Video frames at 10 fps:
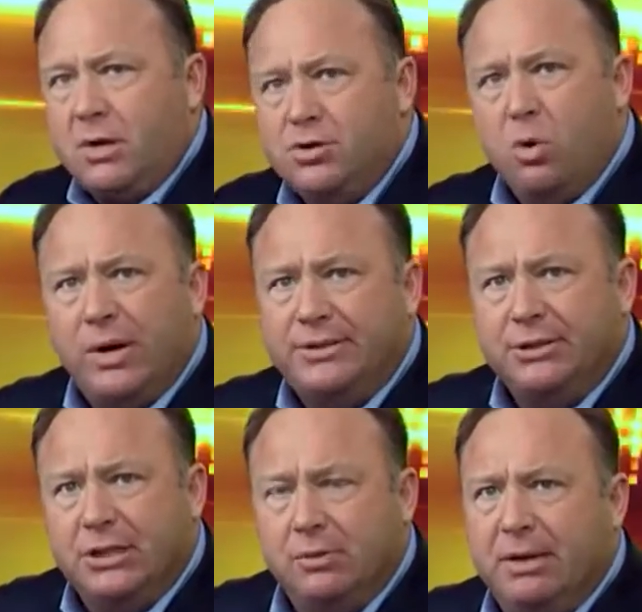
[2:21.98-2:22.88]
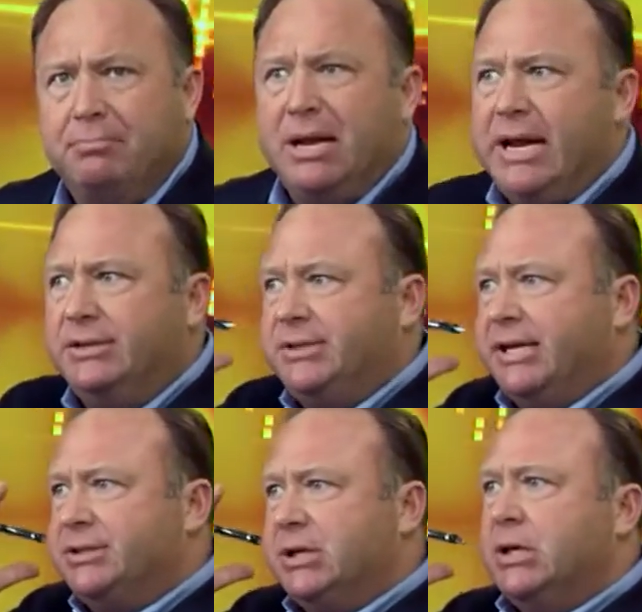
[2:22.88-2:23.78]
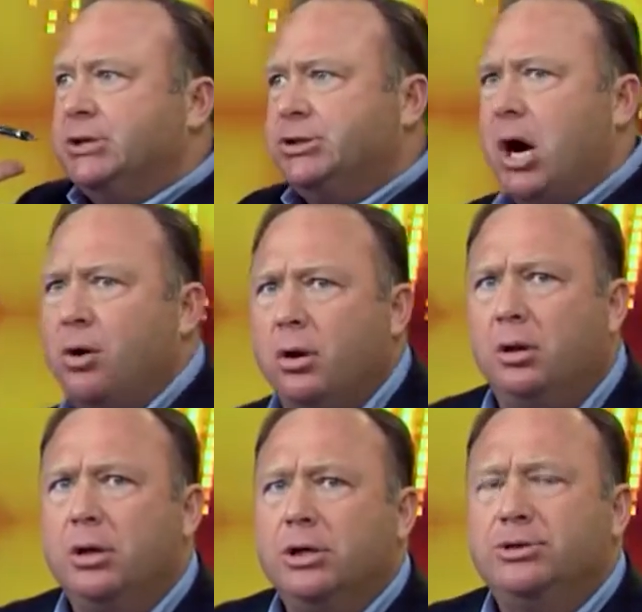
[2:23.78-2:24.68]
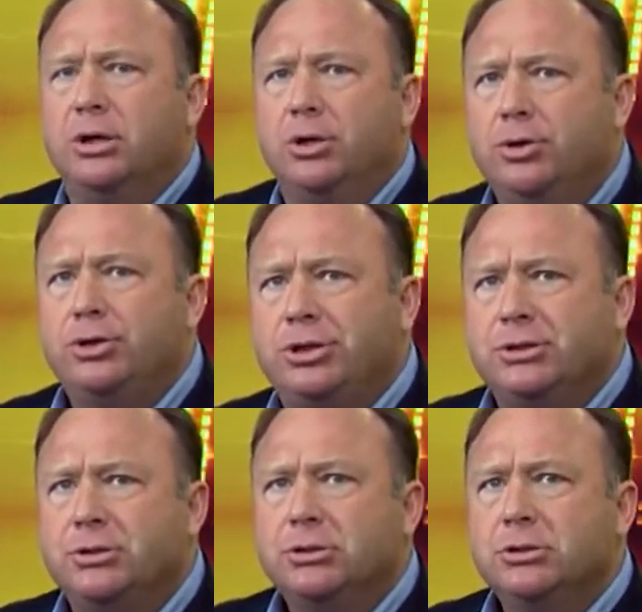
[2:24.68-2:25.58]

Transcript: to what they're doing, but it's total delusion,